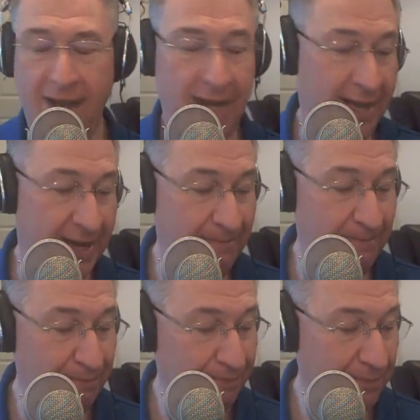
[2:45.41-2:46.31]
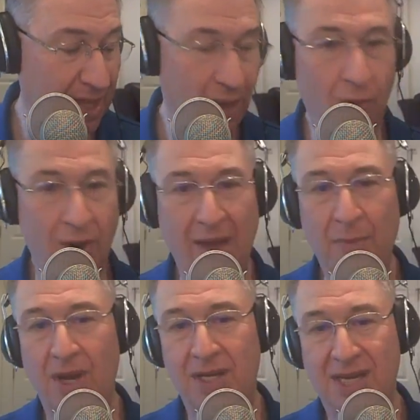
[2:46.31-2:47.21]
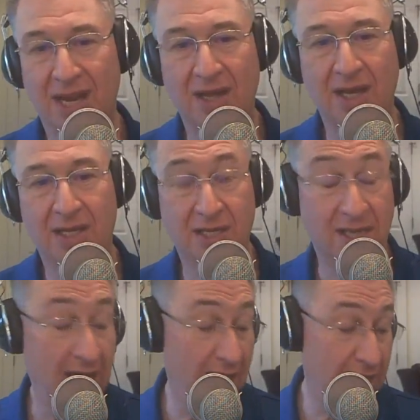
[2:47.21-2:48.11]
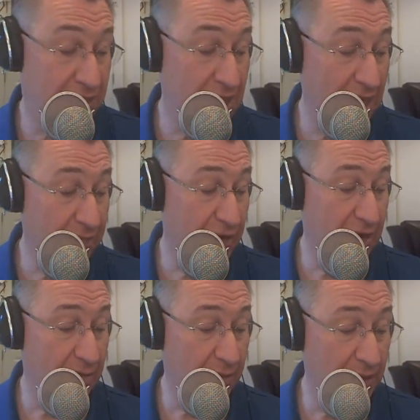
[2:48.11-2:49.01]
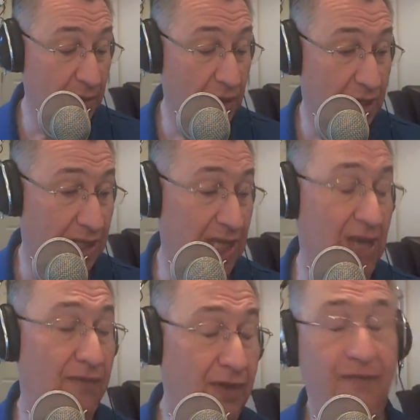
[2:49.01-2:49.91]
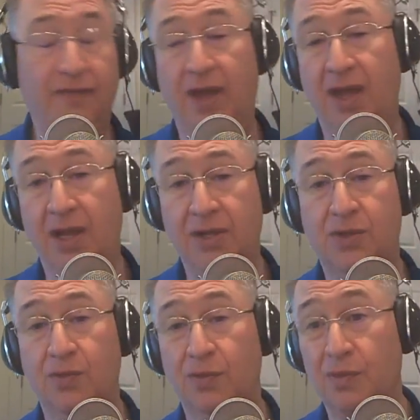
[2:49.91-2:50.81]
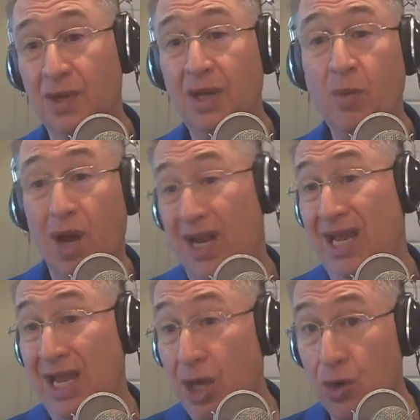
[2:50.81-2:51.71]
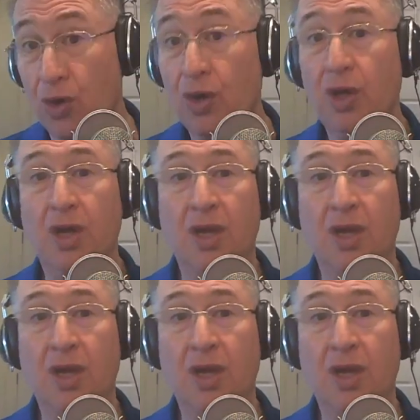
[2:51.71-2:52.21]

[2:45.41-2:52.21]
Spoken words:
What I'm going to tell you today is not probably what Cleveland fans really want to hear,